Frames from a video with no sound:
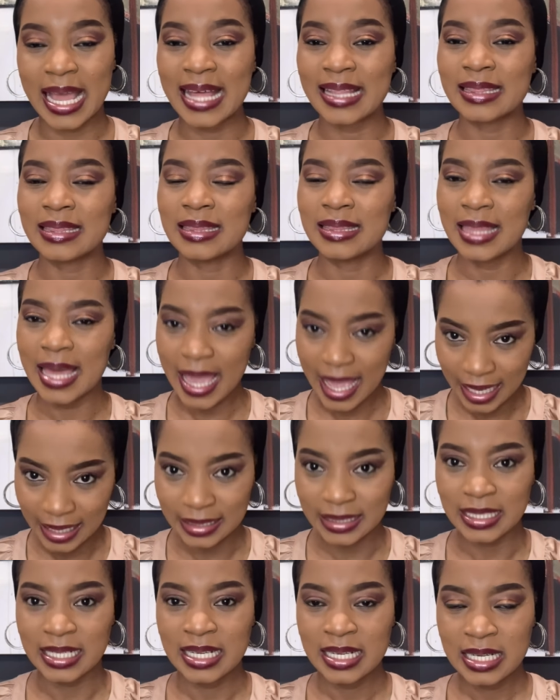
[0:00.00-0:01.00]
and
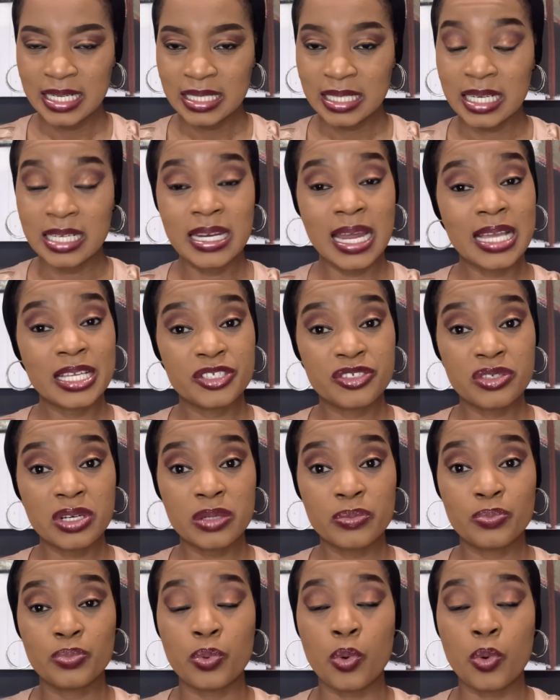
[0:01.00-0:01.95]
then the Nigerian